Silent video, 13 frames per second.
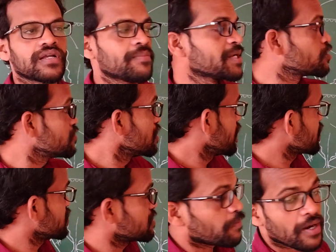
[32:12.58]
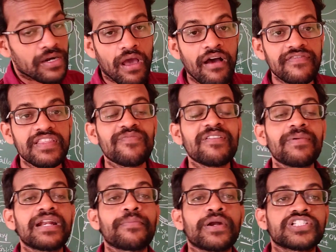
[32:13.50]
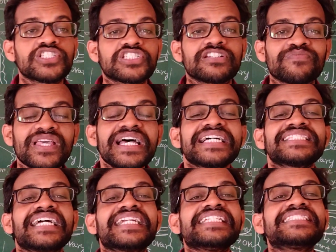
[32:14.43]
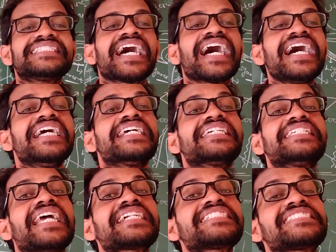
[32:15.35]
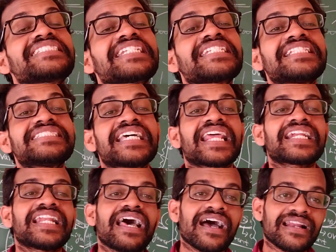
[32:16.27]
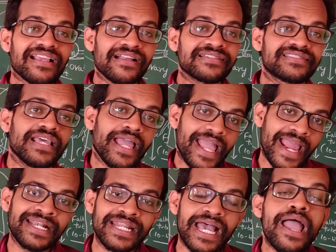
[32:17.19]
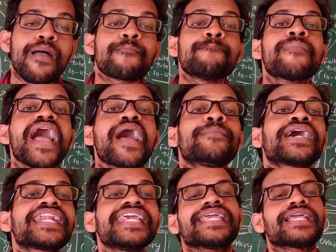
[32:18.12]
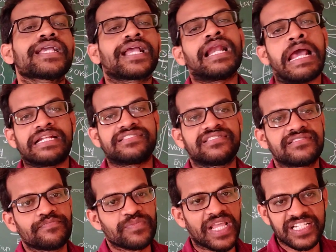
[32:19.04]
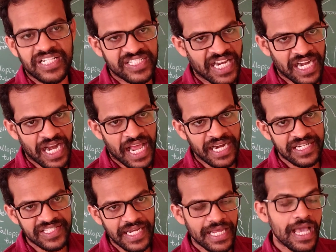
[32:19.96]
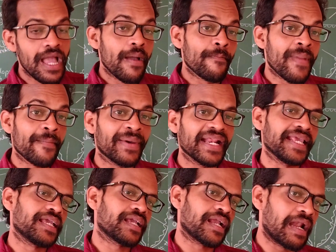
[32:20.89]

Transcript: coming to the next part of the female reproductive system, that is the external genital organs and mammary glands. External genital organs and mammary